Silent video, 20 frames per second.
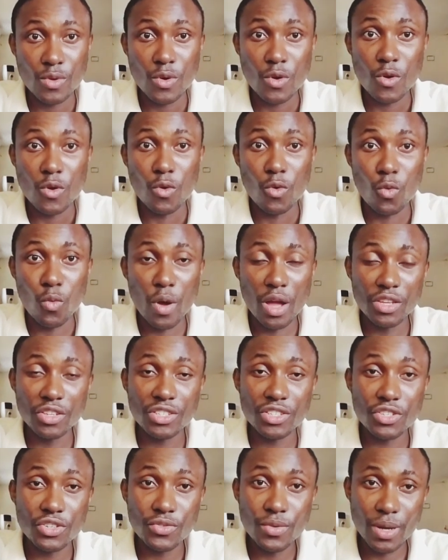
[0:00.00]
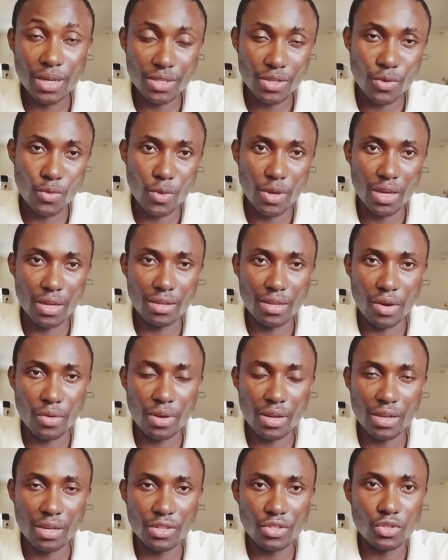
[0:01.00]
went straight away
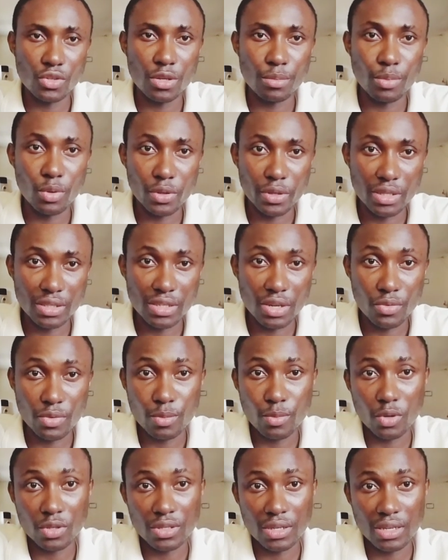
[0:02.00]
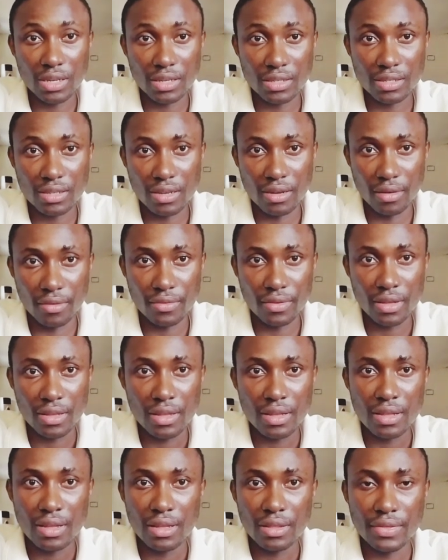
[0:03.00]
directly to the police and reported herself
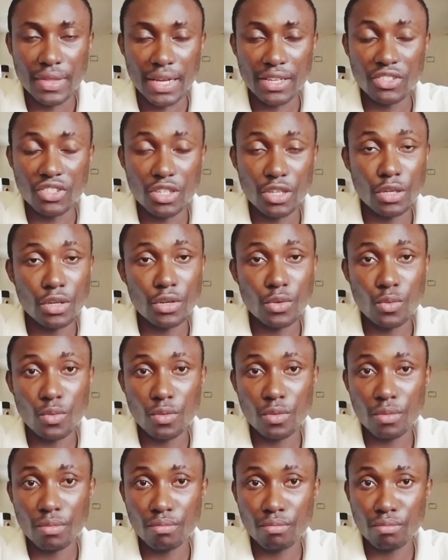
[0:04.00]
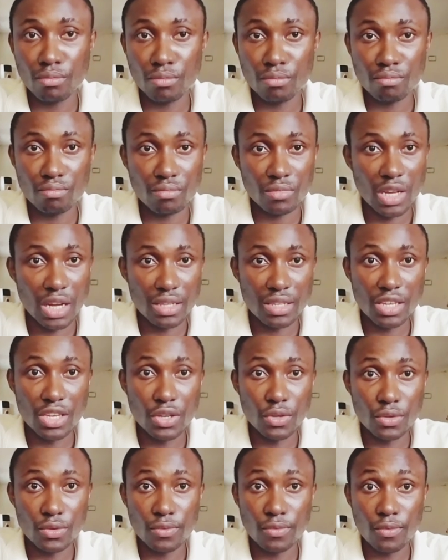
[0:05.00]
that she had
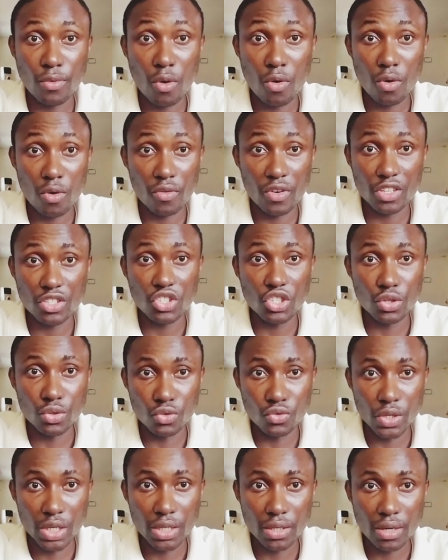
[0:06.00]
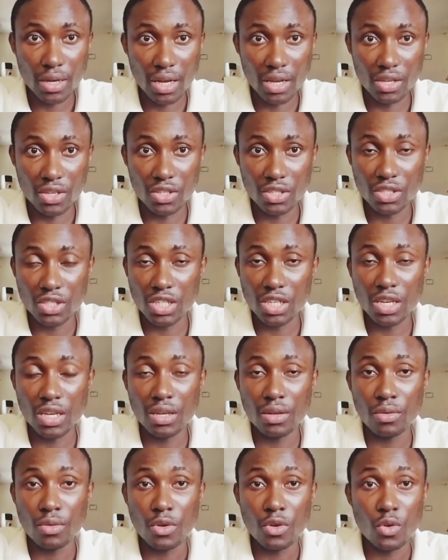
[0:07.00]
killed four of her children and she
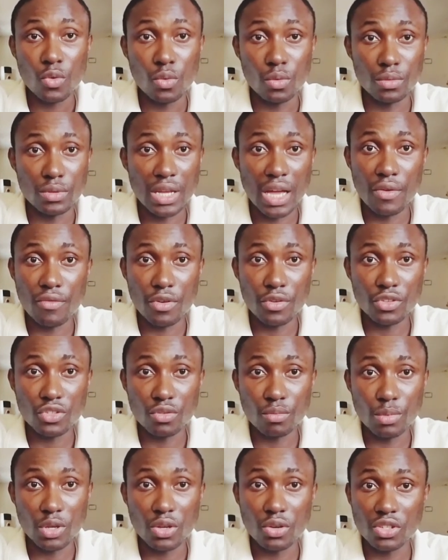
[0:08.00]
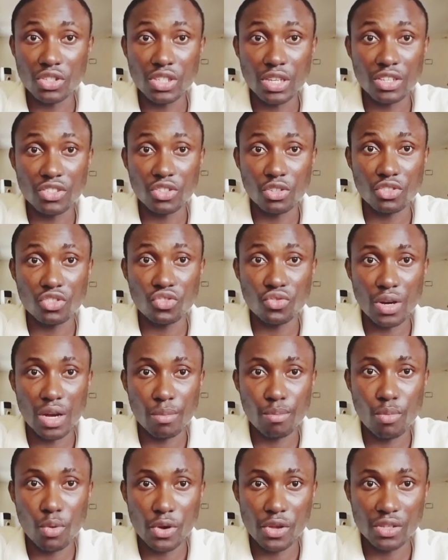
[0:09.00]
would die very soon because she had just drank
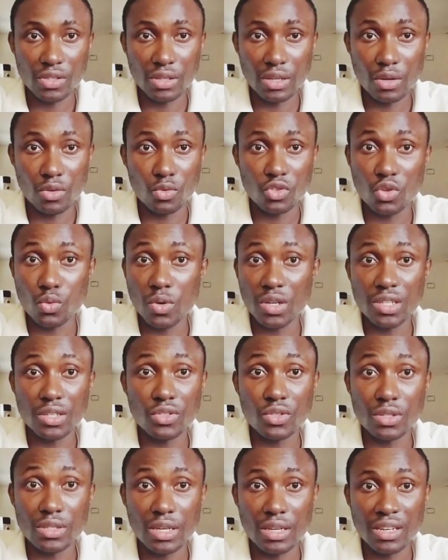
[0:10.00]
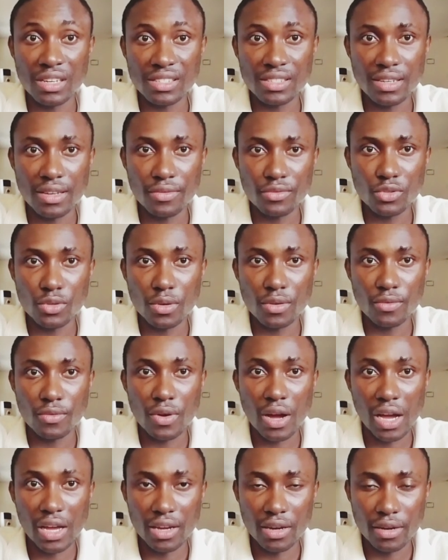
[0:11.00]
poison and she wanted to set herself to on
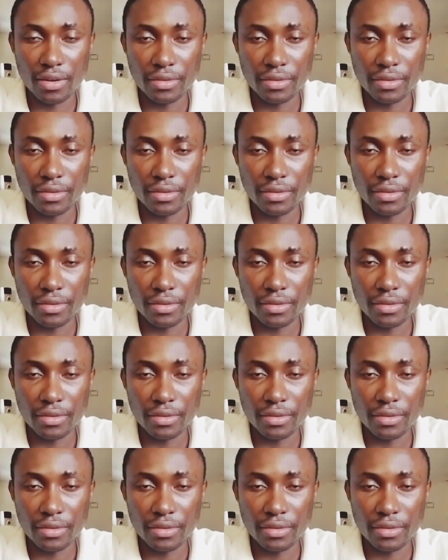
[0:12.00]
fire.